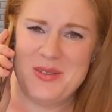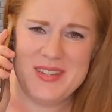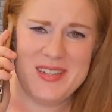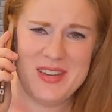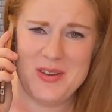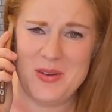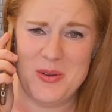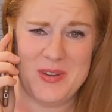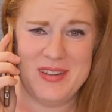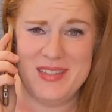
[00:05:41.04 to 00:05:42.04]
Trusting your
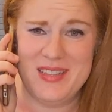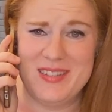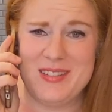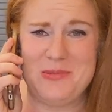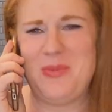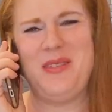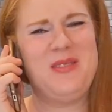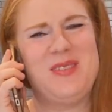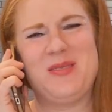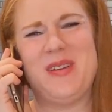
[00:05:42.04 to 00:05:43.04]
own ideas
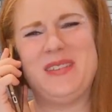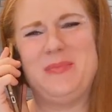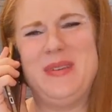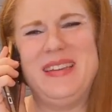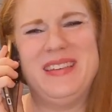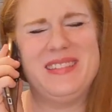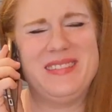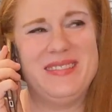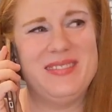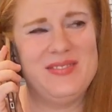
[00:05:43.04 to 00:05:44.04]
rather than the recipe
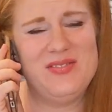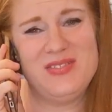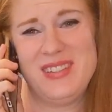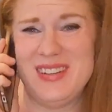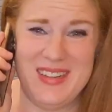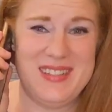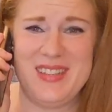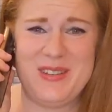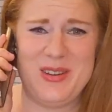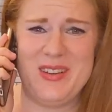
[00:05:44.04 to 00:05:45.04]
is not
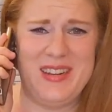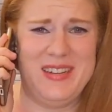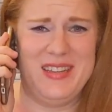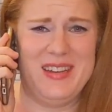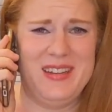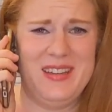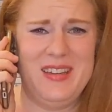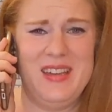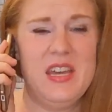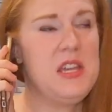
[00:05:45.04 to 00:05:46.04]
such a good idea.
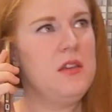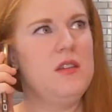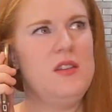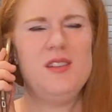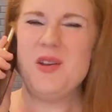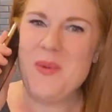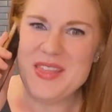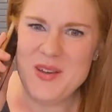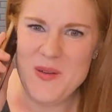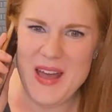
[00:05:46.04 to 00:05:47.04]
You know
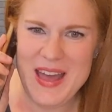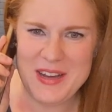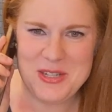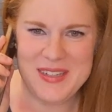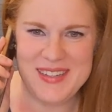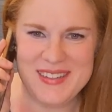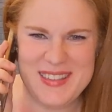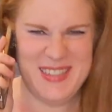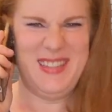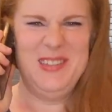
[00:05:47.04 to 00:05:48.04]
what though? Actually,
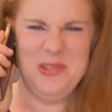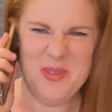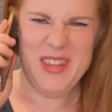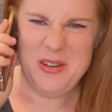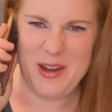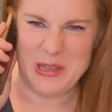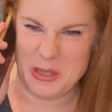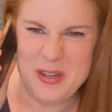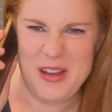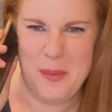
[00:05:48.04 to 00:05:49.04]
this is a really great
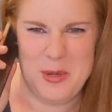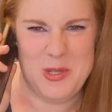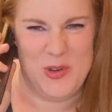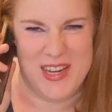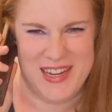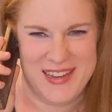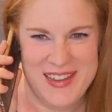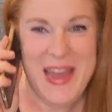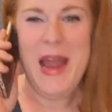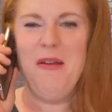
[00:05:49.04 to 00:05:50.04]
learning opportunity.
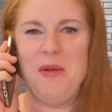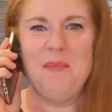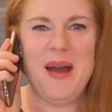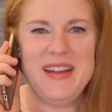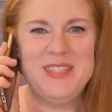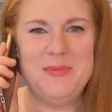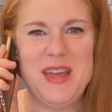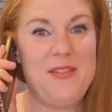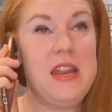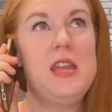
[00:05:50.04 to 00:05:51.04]
It reminds
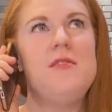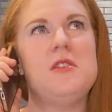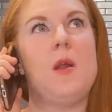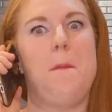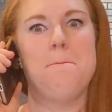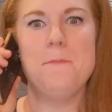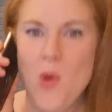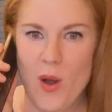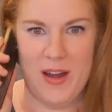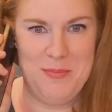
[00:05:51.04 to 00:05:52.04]
me of an even
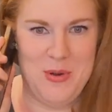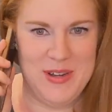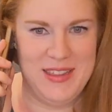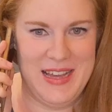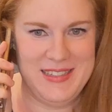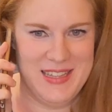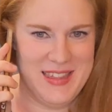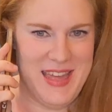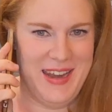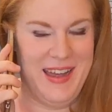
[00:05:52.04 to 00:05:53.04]
more important
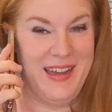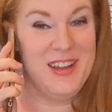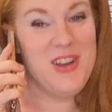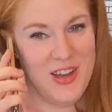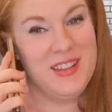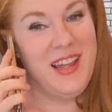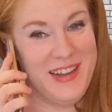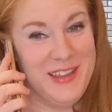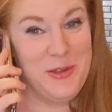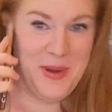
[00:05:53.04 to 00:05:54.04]
lesson than uh, not
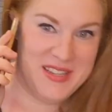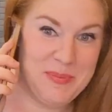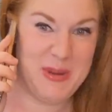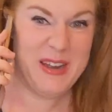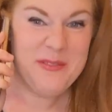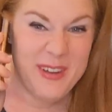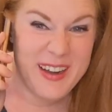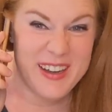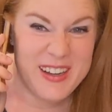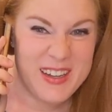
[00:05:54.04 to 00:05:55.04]
lighting the recipe on
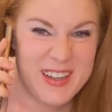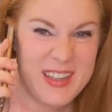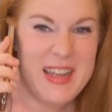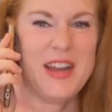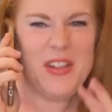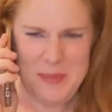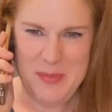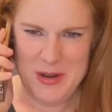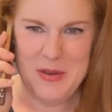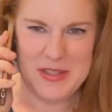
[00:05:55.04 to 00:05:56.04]
fire. Here, let me
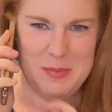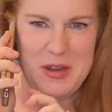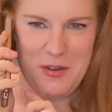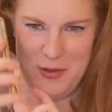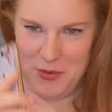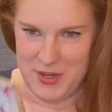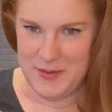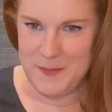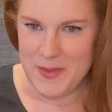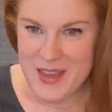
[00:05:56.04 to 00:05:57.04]
put you on speakerphone.
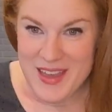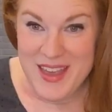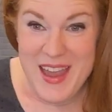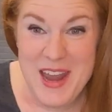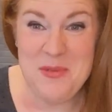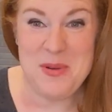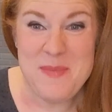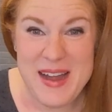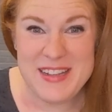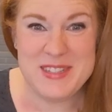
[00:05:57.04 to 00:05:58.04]
It
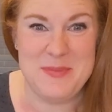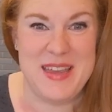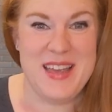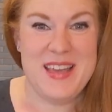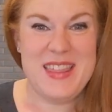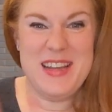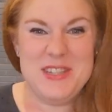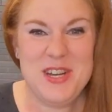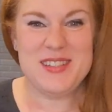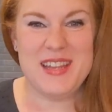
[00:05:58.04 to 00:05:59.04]
reminds me
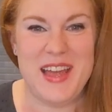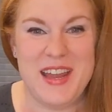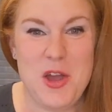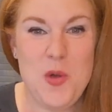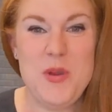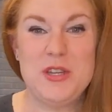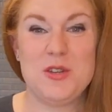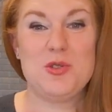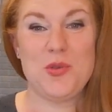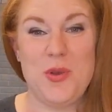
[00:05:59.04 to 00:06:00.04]
that just like we
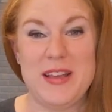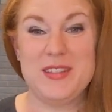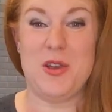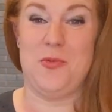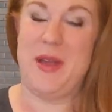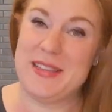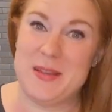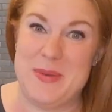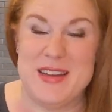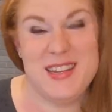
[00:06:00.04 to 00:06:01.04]
should trust a
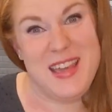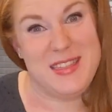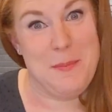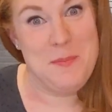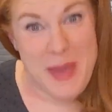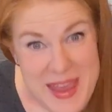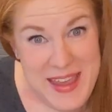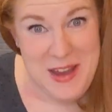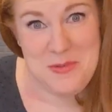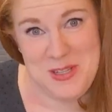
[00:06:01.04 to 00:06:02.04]
recipe to get the
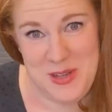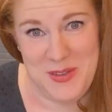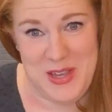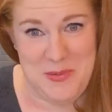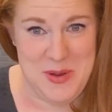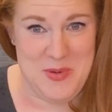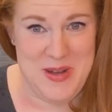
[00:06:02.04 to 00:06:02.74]
baking result that we